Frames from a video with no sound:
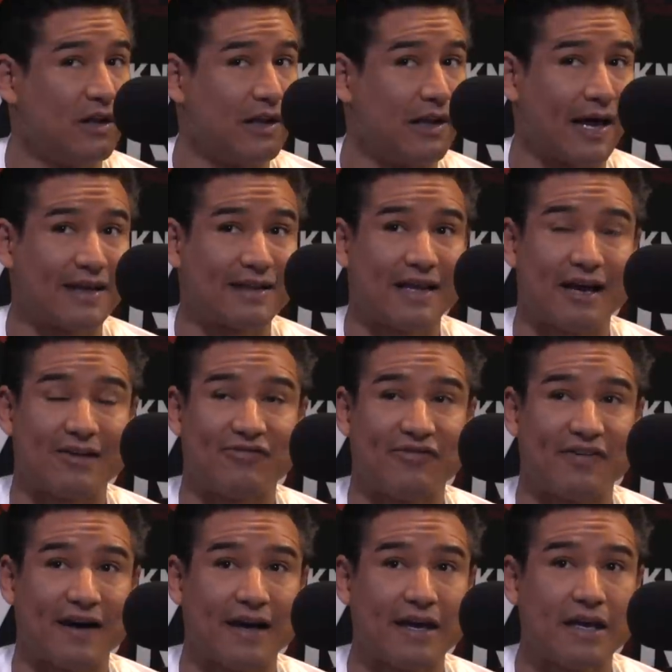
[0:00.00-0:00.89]
like that
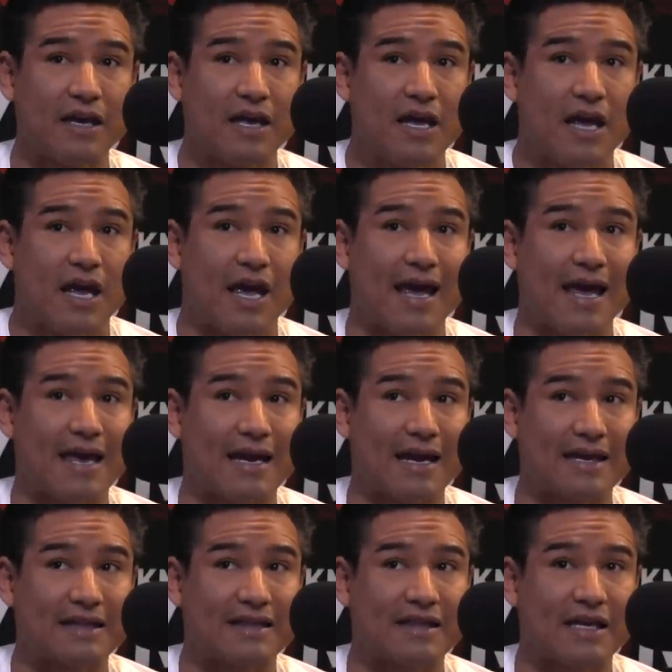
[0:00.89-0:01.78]
fight. And
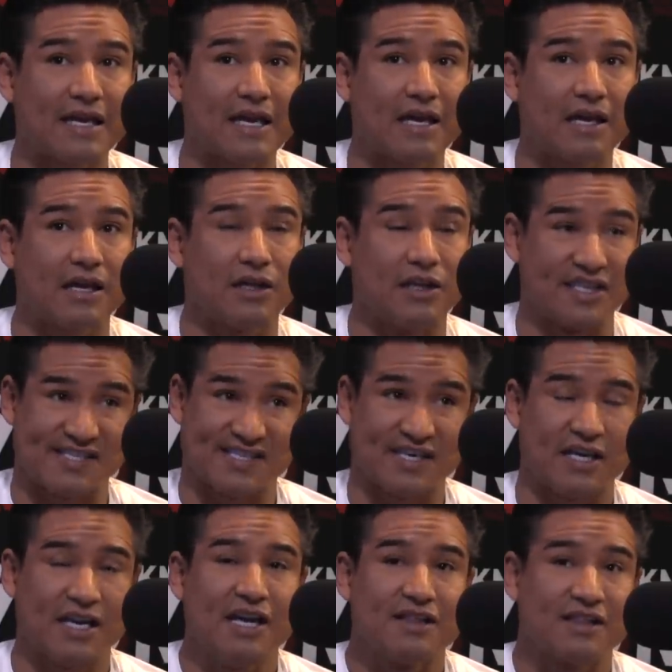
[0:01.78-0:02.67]
I think,
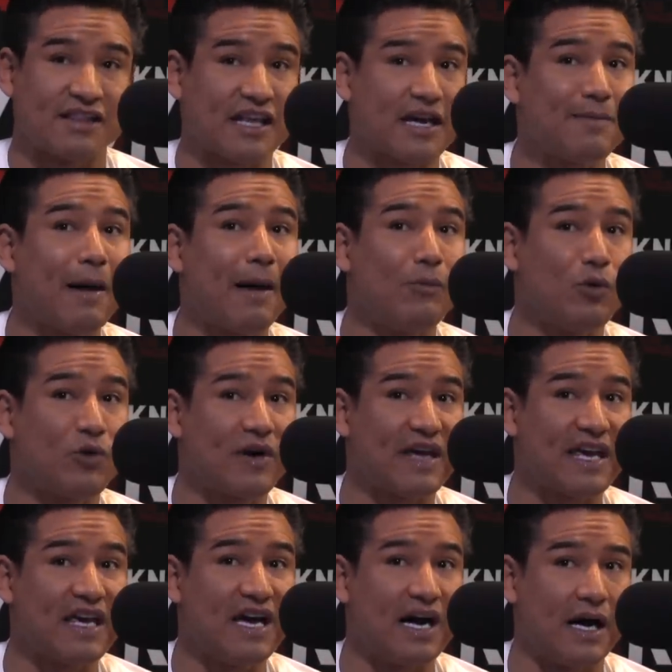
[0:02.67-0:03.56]
listen, the thing about
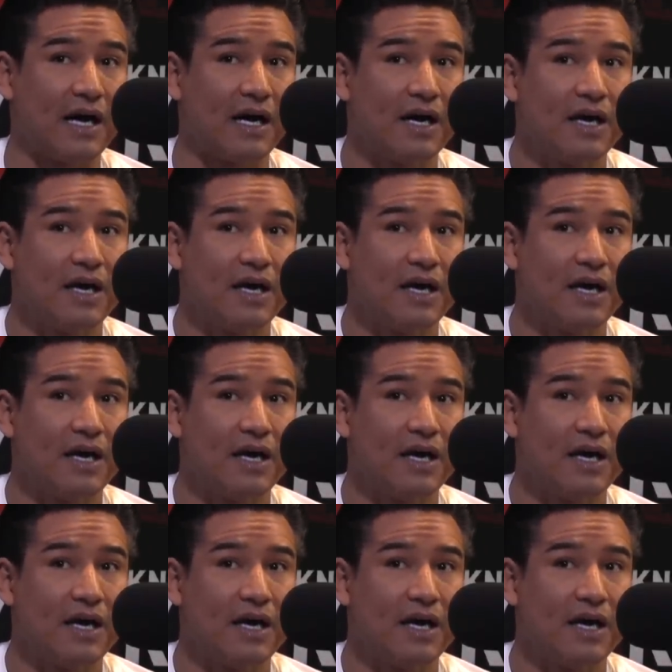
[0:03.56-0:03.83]
Munguia